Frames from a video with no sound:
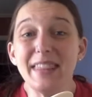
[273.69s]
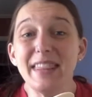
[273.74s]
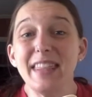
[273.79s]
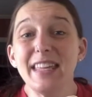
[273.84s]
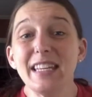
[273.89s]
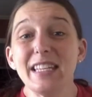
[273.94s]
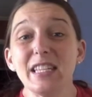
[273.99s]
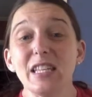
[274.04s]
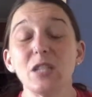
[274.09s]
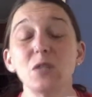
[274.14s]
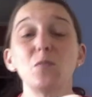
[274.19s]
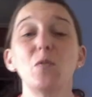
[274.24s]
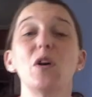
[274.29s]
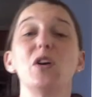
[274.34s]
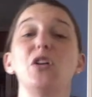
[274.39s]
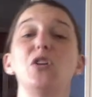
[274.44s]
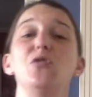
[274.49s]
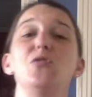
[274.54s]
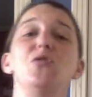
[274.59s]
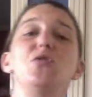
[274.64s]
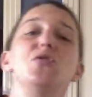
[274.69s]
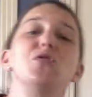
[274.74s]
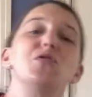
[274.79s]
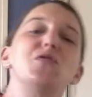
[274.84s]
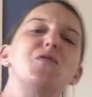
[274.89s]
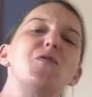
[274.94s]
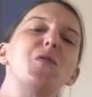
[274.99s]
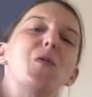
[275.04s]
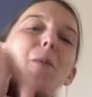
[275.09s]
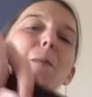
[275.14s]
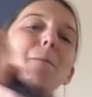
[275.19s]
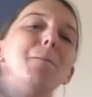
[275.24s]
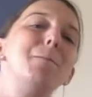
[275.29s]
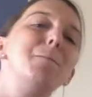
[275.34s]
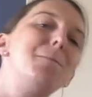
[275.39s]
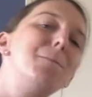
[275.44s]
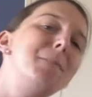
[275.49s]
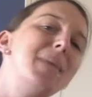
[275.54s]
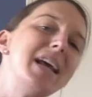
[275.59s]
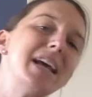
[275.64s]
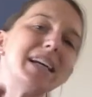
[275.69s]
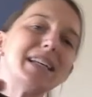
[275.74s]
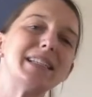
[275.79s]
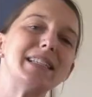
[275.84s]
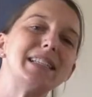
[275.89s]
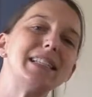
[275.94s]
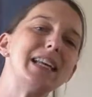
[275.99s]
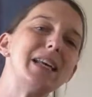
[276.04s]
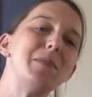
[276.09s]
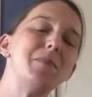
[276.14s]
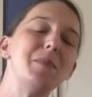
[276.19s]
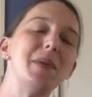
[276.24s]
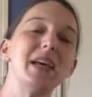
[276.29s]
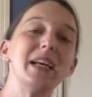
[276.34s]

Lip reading: this is what you use for mixing.